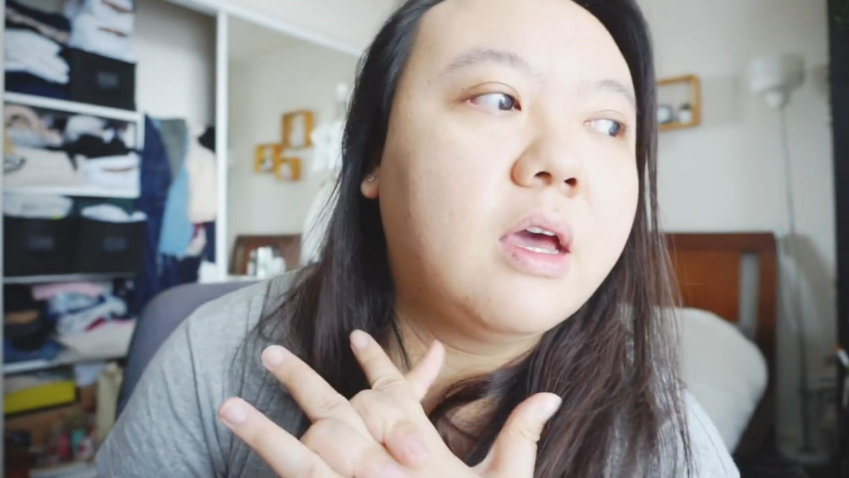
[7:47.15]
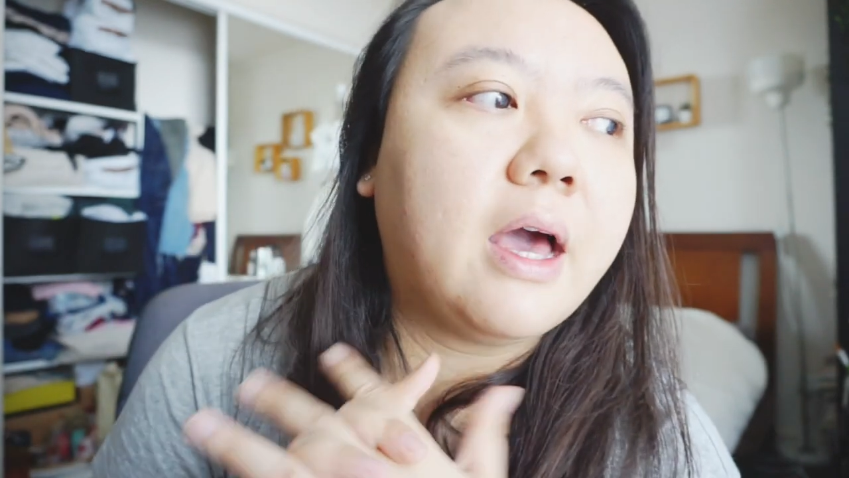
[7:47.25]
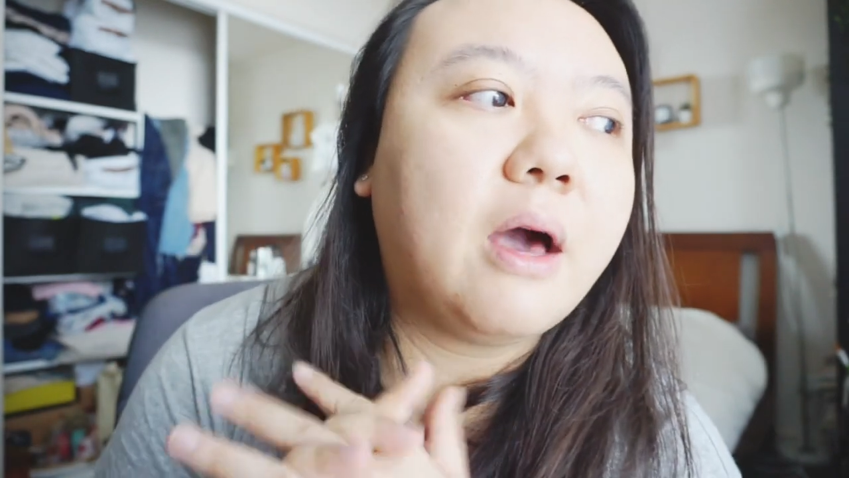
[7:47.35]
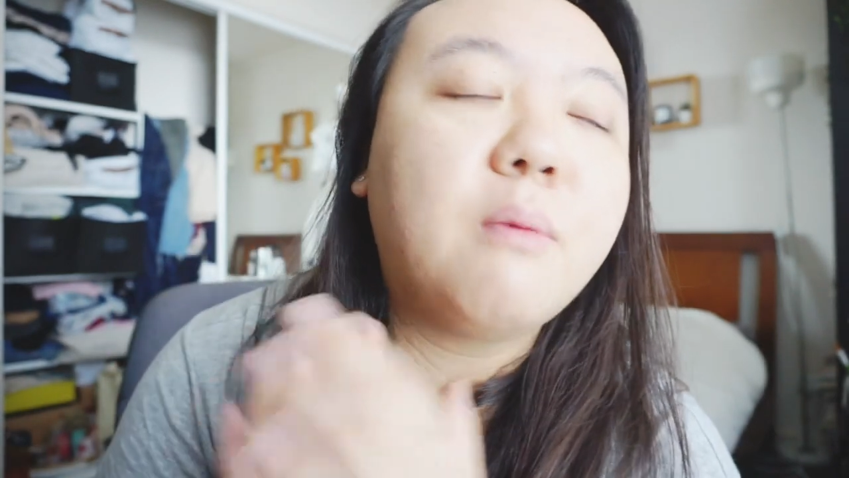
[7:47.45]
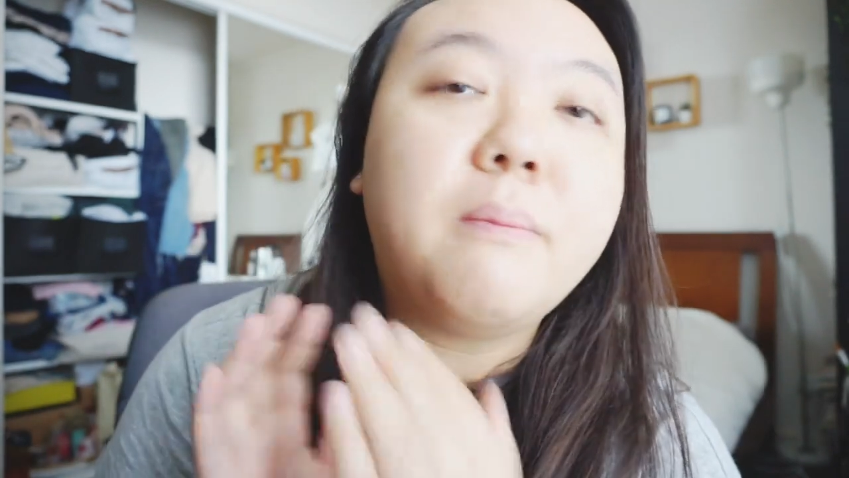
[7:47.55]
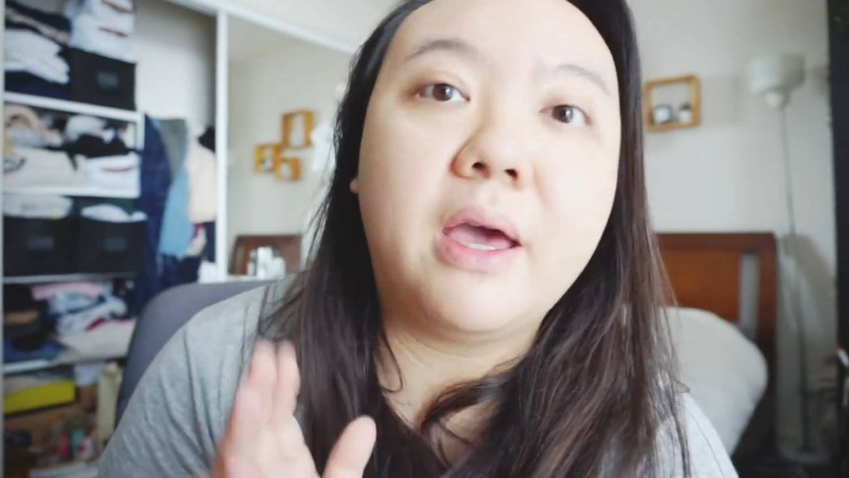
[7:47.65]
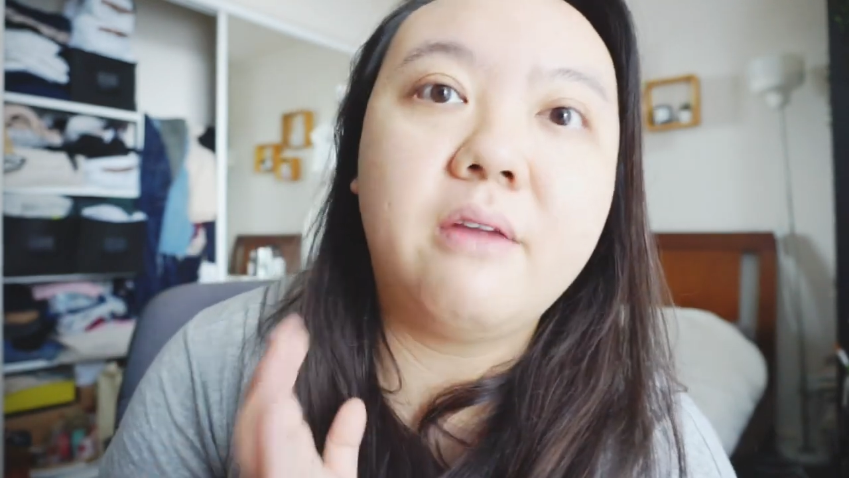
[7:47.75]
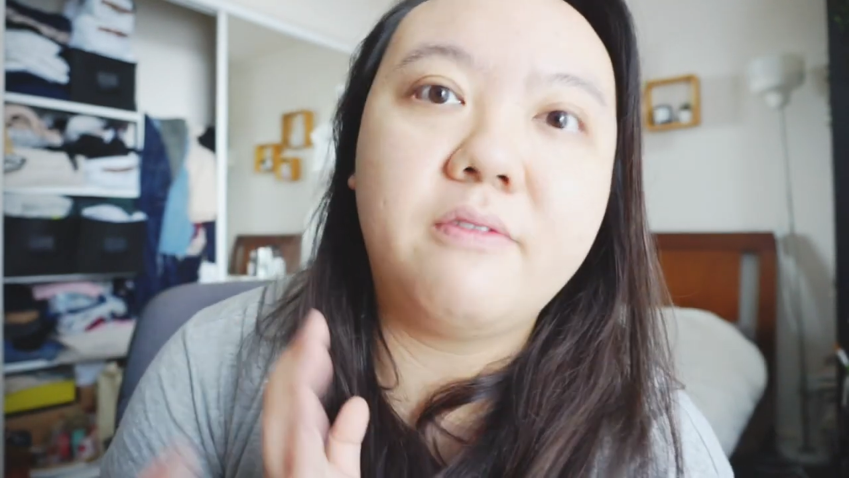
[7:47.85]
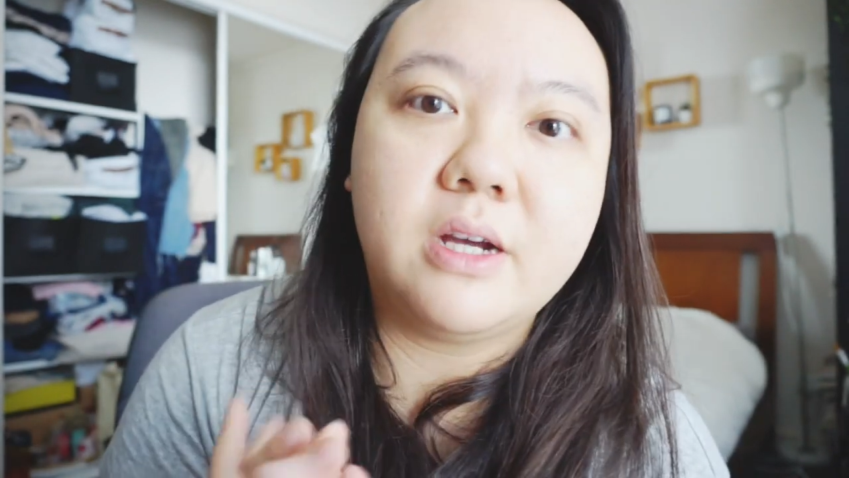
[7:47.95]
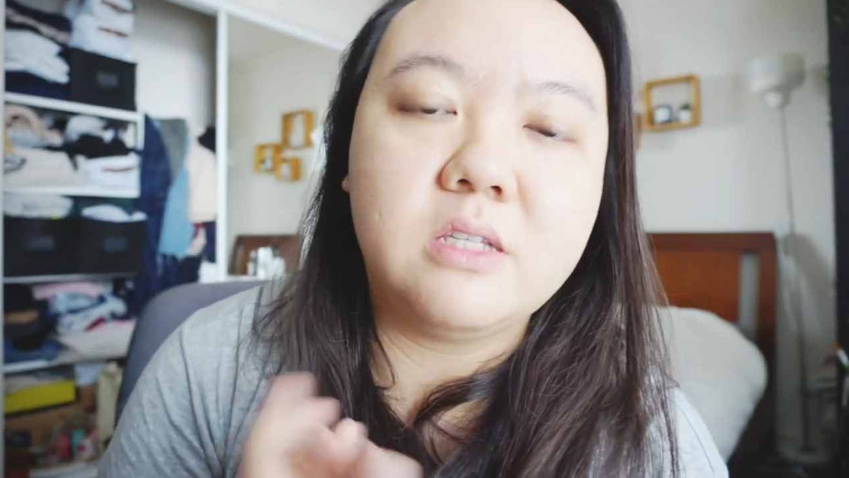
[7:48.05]
how bad
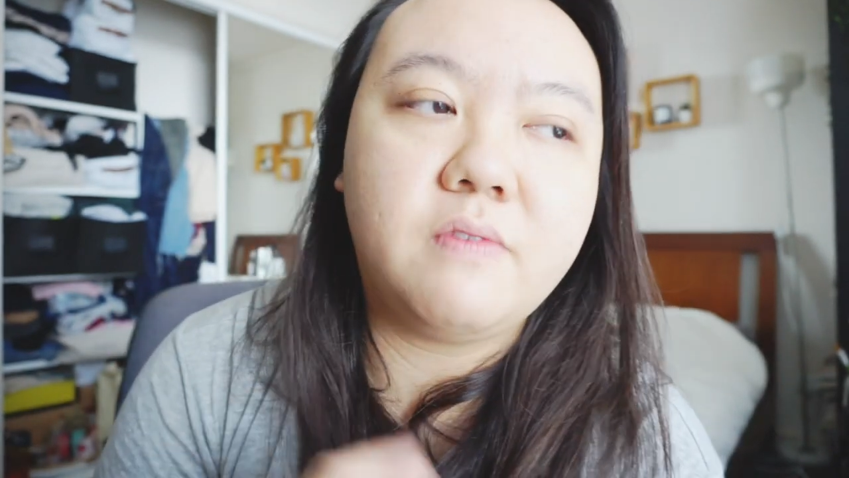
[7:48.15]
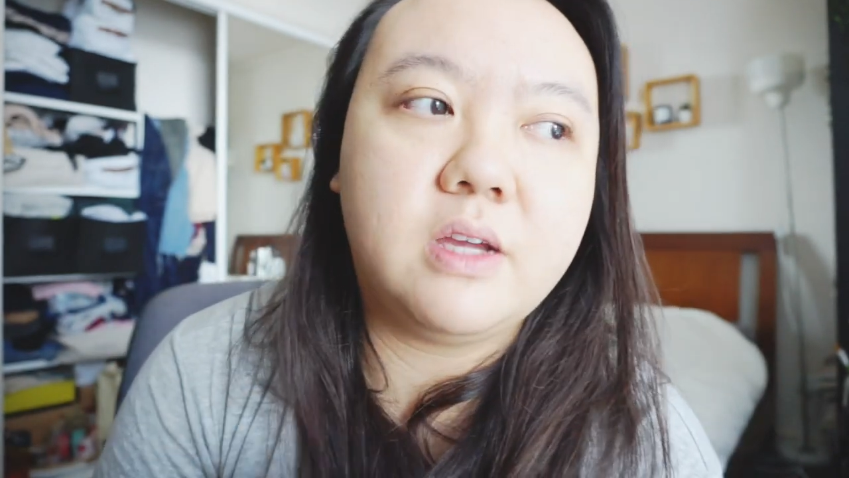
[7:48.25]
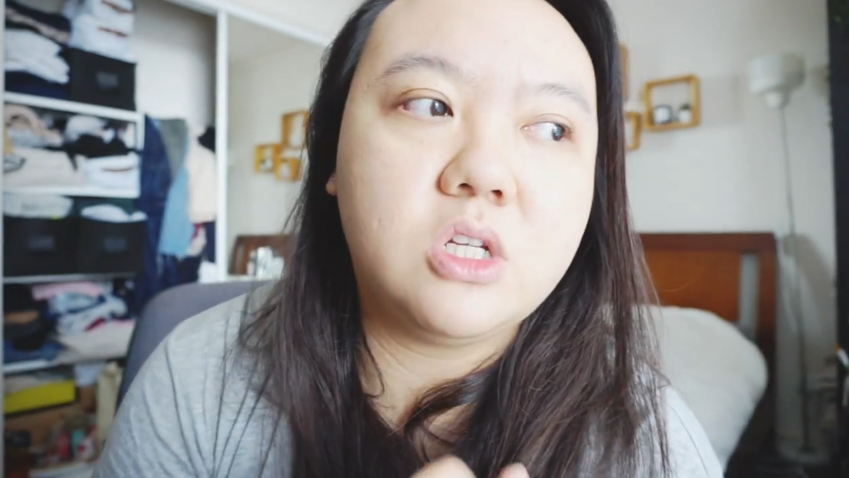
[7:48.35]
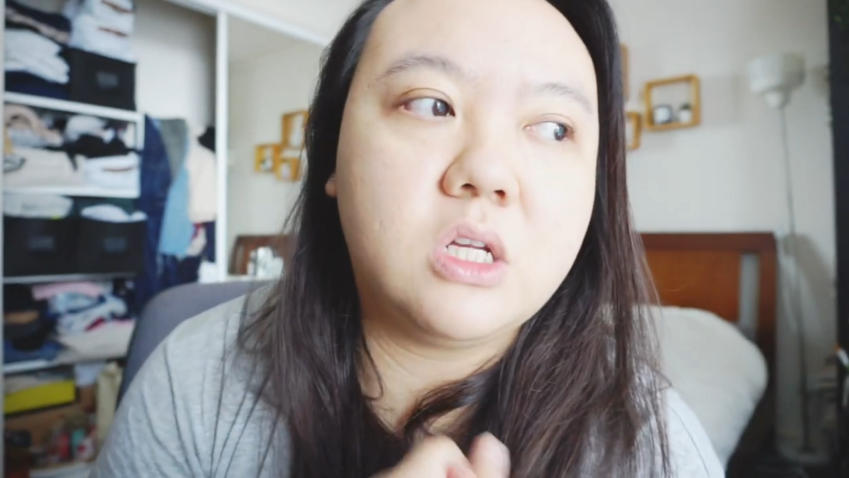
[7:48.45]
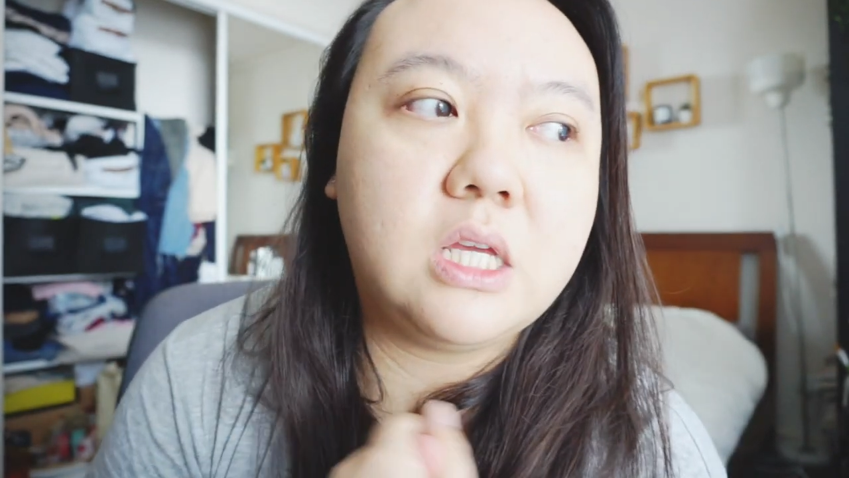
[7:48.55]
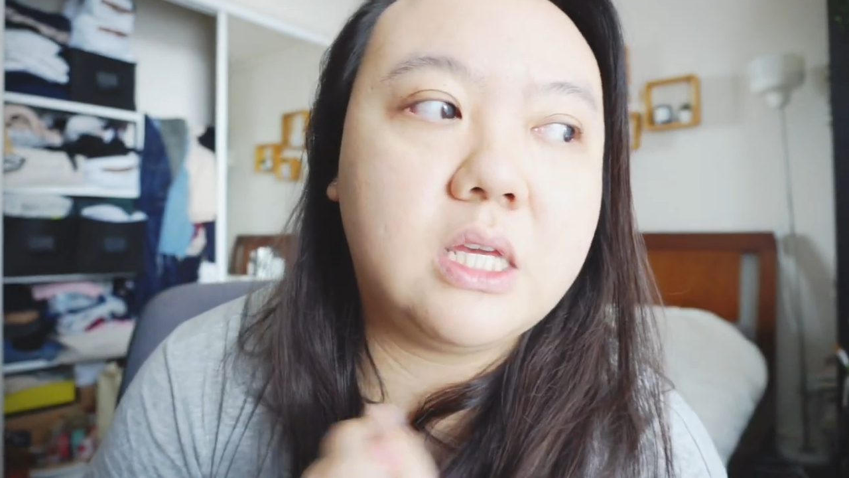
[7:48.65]
fast fashion